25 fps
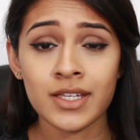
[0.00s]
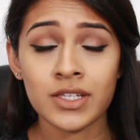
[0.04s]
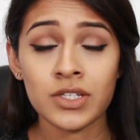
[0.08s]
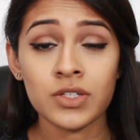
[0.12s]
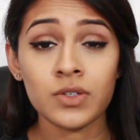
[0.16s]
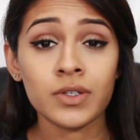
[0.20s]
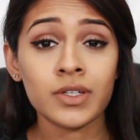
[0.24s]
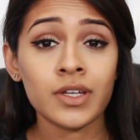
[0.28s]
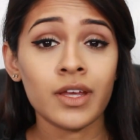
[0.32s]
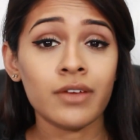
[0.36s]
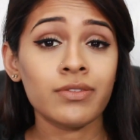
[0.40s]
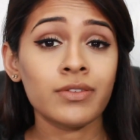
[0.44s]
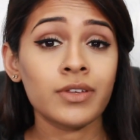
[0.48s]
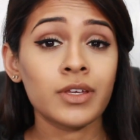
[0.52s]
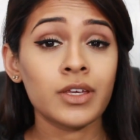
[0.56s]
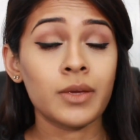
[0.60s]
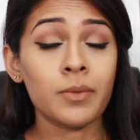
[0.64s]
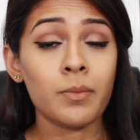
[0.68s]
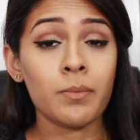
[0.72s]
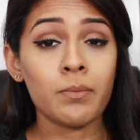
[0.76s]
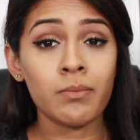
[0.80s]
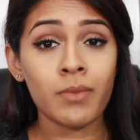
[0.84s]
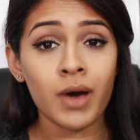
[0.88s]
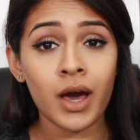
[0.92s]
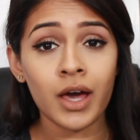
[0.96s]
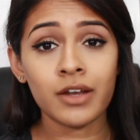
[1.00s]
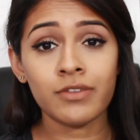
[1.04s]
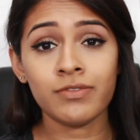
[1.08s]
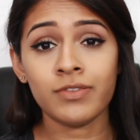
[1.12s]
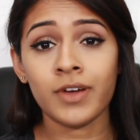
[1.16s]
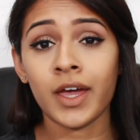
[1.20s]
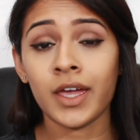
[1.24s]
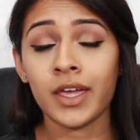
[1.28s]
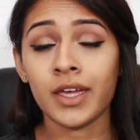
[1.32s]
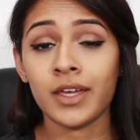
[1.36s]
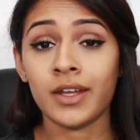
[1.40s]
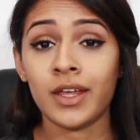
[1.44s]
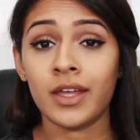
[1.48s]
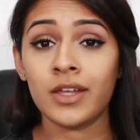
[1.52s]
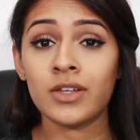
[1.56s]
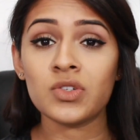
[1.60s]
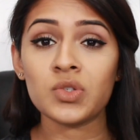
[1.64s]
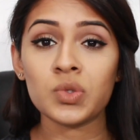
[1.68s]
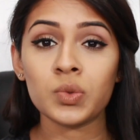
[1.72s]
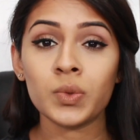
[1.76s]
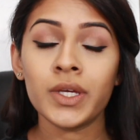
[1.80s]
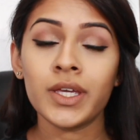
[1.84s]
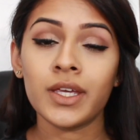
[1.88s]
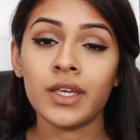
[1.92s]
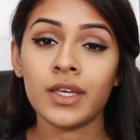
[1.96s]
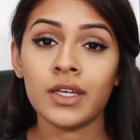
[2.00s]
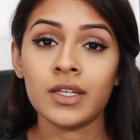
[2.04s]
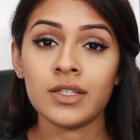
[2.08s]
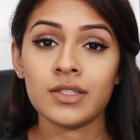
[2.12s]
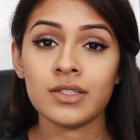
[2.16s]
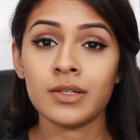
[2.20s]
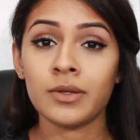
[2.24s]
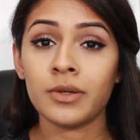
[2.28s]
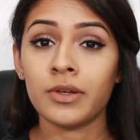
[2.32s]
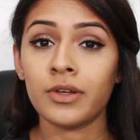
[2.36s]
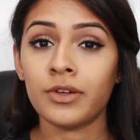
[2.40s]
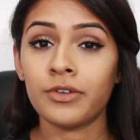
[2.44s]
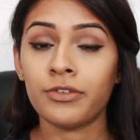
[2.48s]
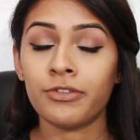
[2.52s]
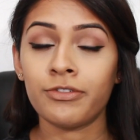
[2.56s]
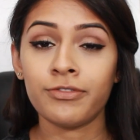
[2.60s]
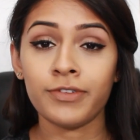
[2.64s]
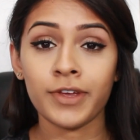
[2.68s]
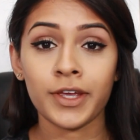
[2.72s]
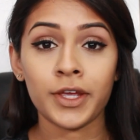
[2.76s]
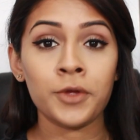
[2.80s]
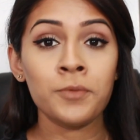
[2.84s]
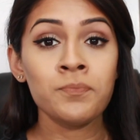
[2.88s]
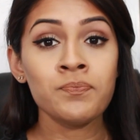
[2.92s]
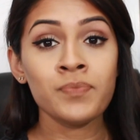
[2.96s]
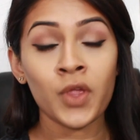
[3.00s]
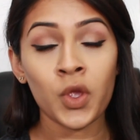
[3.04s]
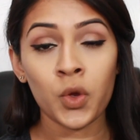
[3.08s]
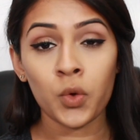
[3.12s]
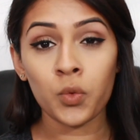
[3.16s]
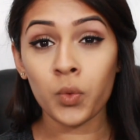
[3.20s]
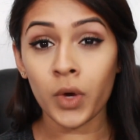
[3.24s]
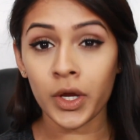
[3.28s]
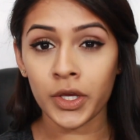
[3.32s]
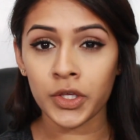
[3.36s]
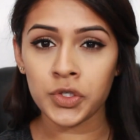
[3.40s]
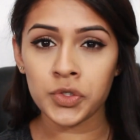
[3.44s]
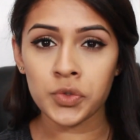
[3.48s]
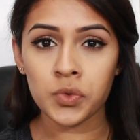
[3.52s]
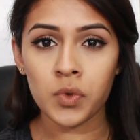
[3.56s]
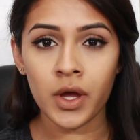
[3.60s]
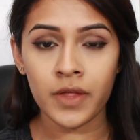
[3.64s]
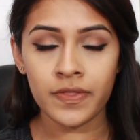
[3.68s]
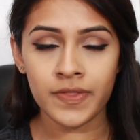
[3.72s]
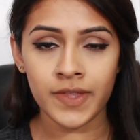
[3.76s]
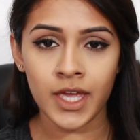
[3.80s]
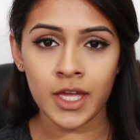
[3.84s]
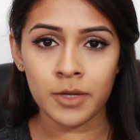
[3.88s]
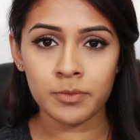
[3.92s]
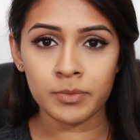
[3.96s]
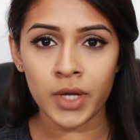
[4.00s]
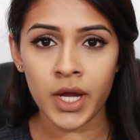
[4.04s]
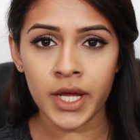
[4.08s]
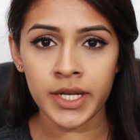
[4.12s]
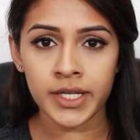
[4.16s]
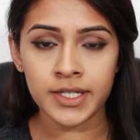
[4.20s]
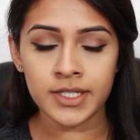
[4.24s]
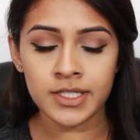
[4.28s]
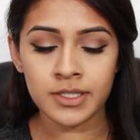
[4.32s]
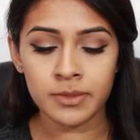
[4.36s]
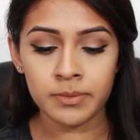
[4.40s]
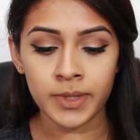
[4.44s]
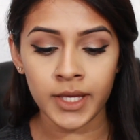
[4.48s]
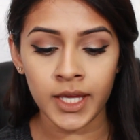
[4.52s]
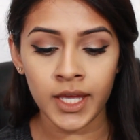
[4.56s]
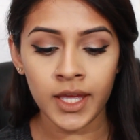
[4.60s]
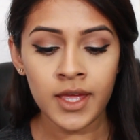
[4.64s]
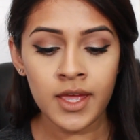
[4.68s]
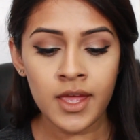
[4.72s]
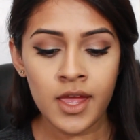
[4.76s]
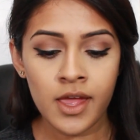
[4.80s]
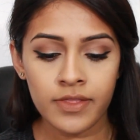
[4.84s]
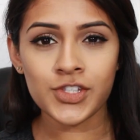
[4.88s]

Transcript: and you can definitely modify it and tweak it to fit what you want the end product to be.